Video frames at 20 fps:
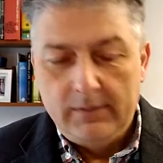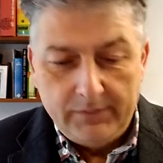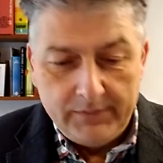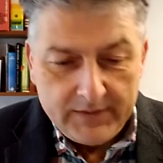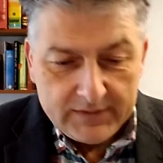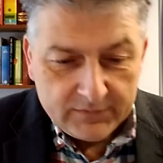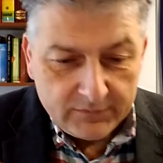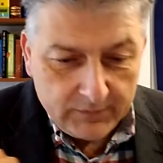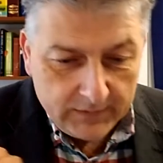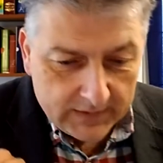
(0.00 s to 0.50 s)

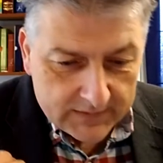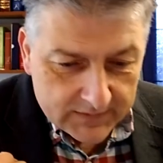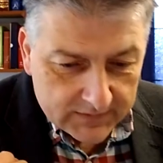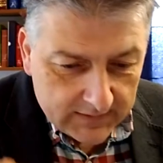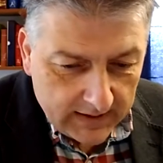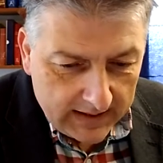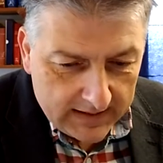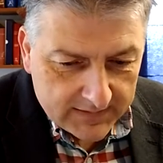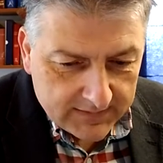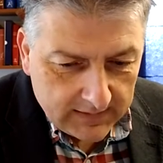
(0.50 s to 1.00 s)
this verse
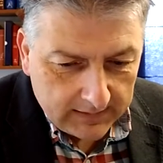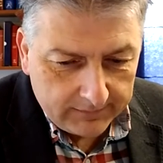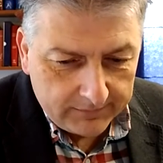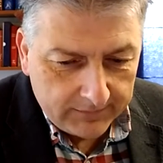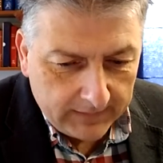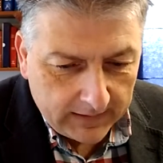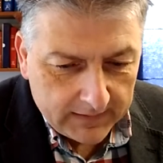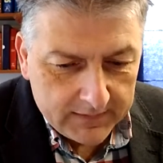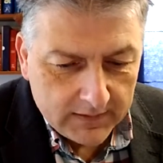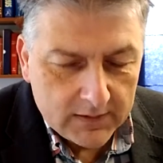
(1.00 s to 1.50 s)
takes that
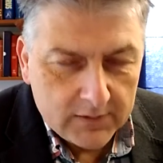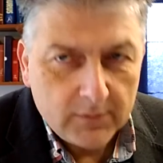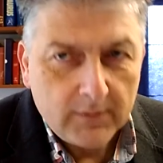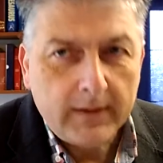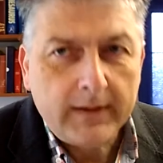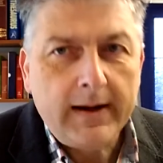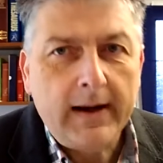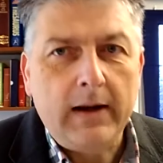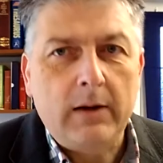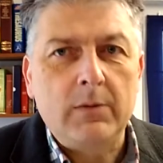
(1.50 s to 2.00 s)
fact into
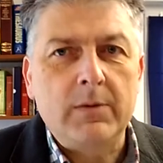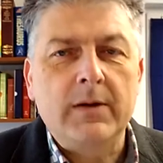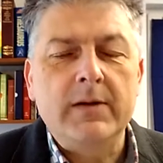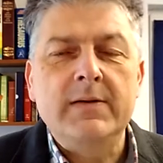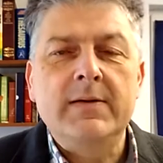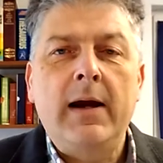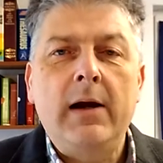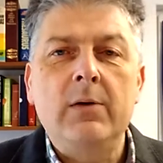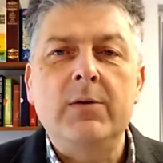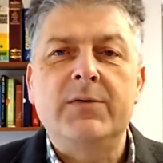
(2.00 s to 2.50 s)
account
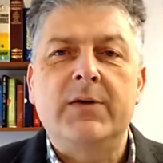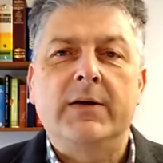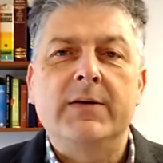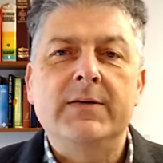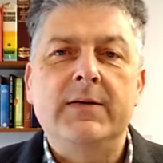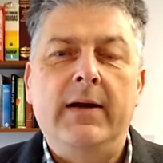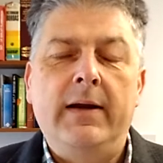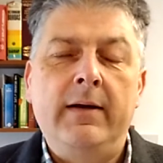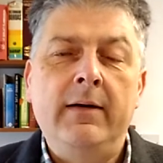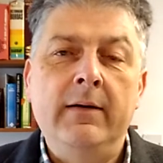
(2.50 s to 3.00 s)
and tells
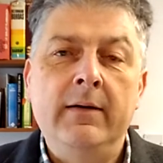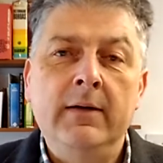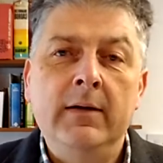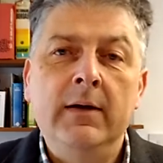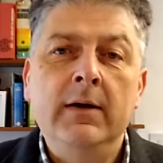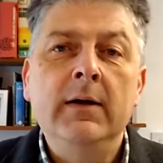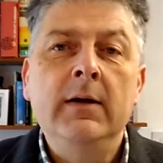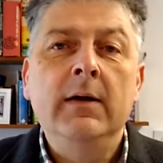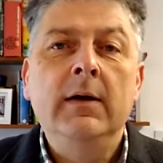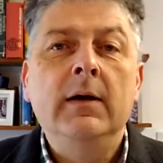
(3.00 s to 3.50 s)
us then
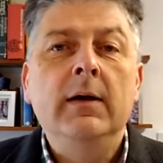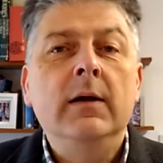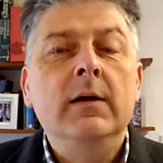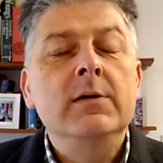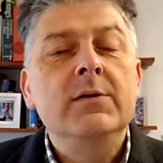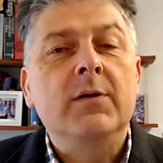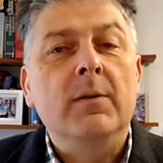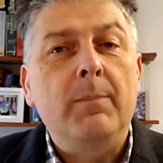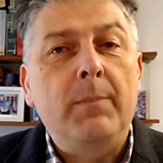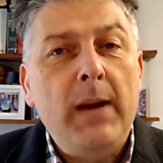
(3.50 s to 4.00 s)

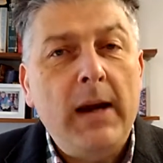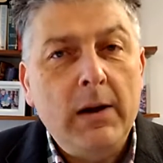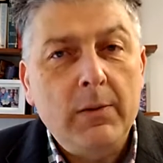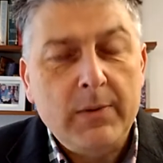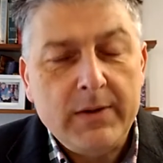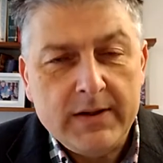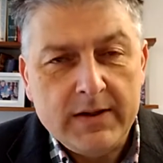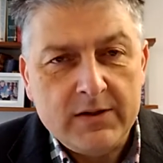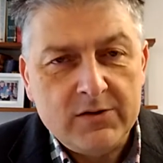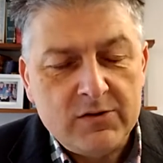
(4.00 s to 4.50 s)
to bear
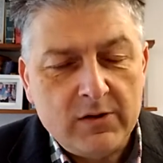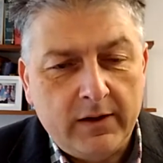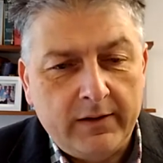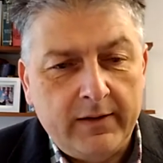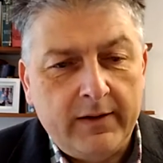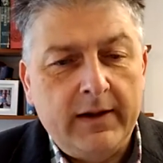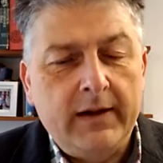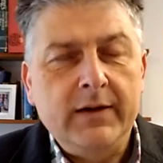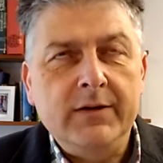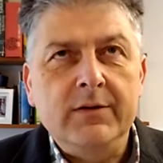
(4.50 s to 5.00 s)
with each
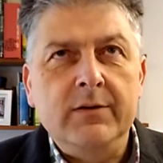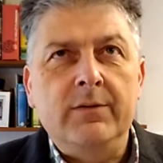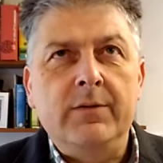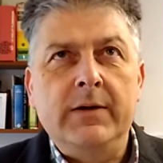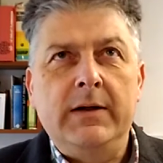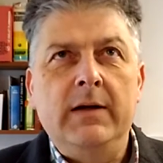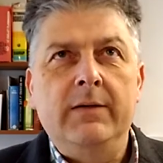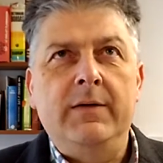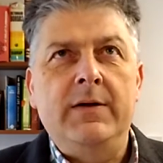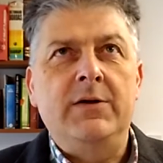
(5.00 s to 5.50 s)
other and to
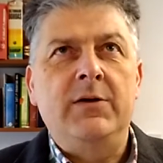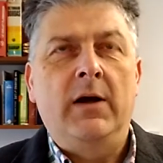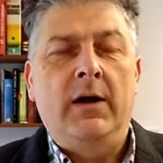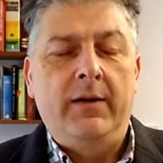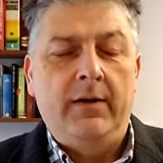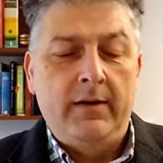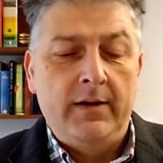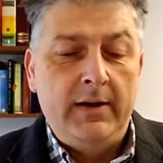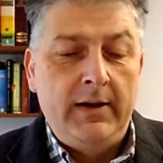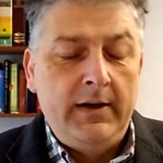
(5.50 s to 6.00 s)
forgive each
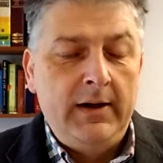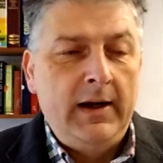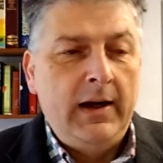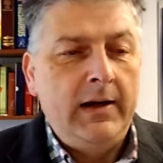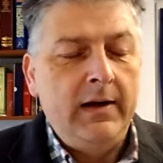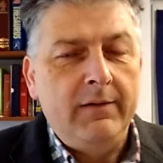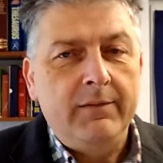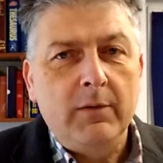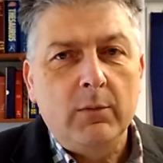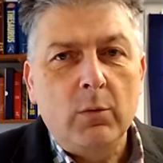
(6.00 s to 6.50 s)
other.
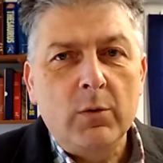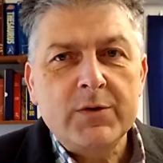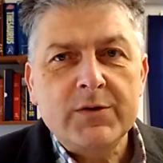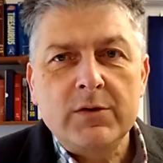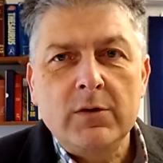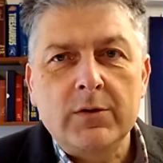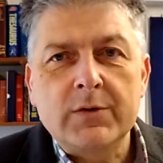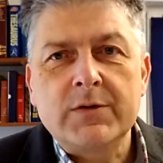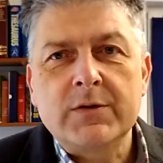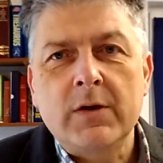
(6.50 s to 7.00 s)
And if it
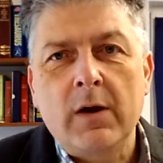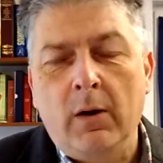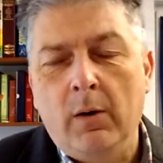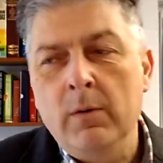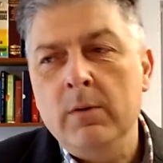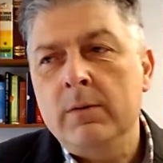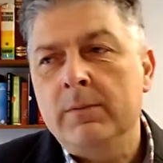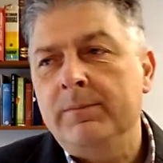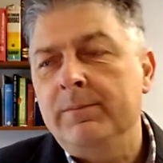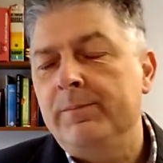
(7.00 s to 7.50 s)
was not
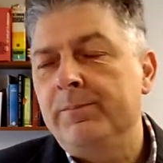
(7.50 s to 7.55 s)
so,